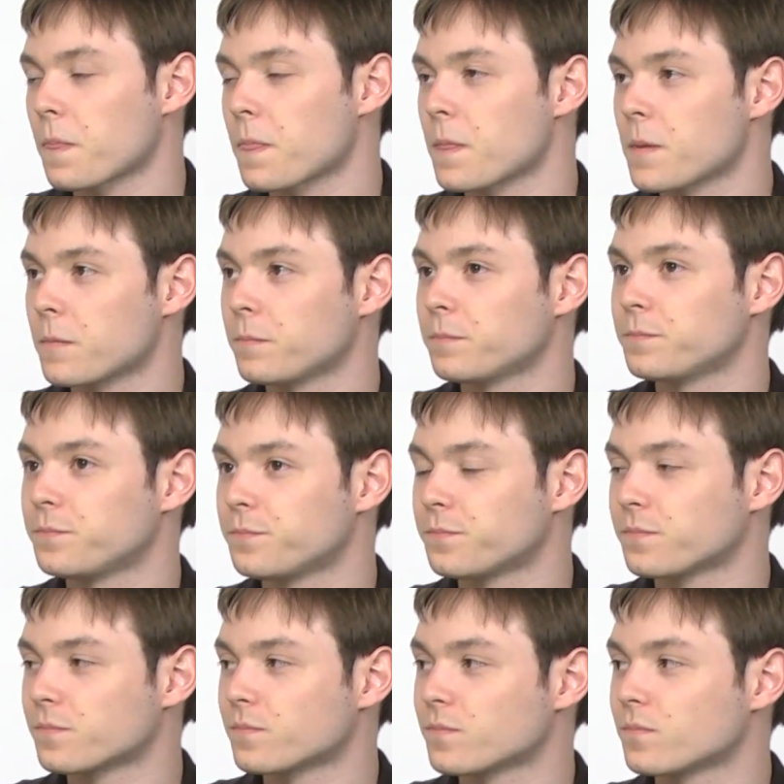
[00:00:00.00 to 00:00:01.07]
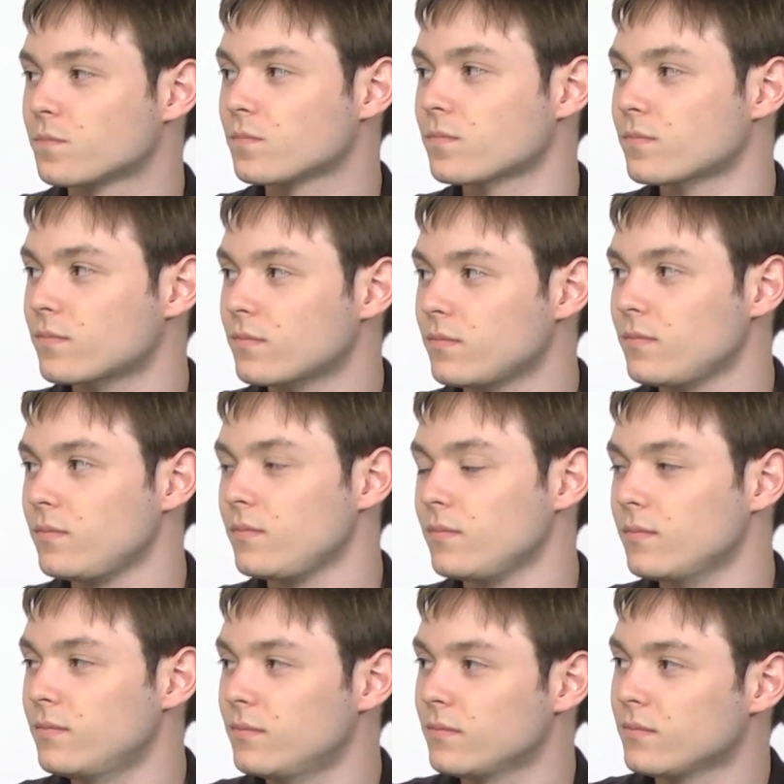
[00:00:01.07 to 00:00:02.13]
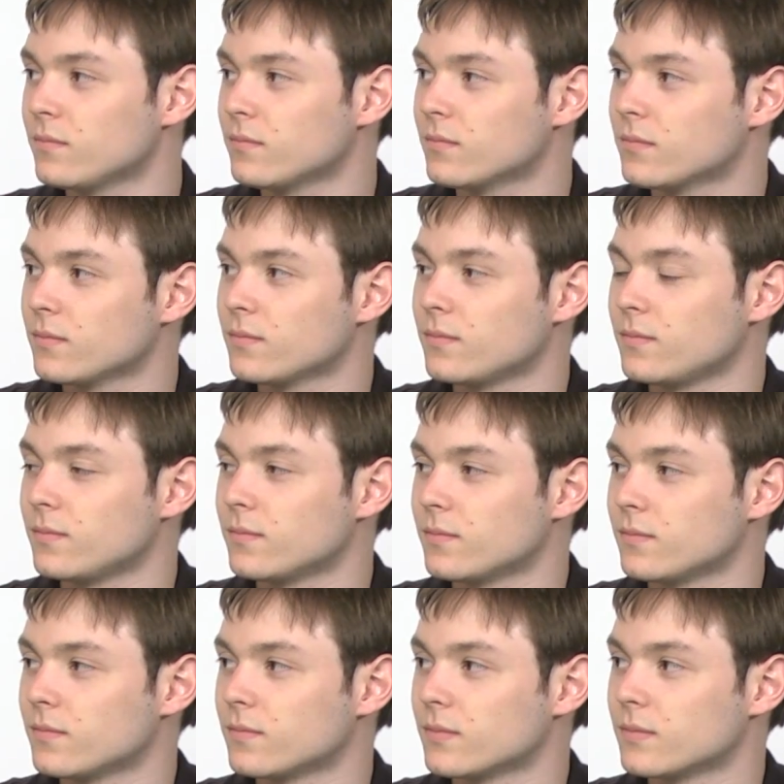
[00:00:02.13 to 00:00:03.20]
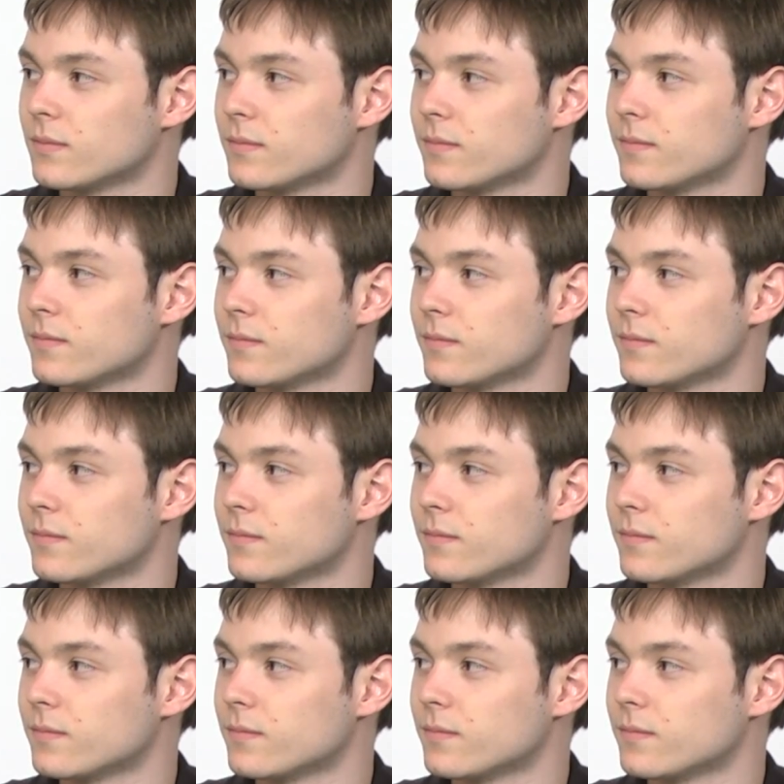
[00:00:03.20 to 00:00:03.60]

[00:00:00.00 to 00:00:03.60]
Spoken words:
(silent)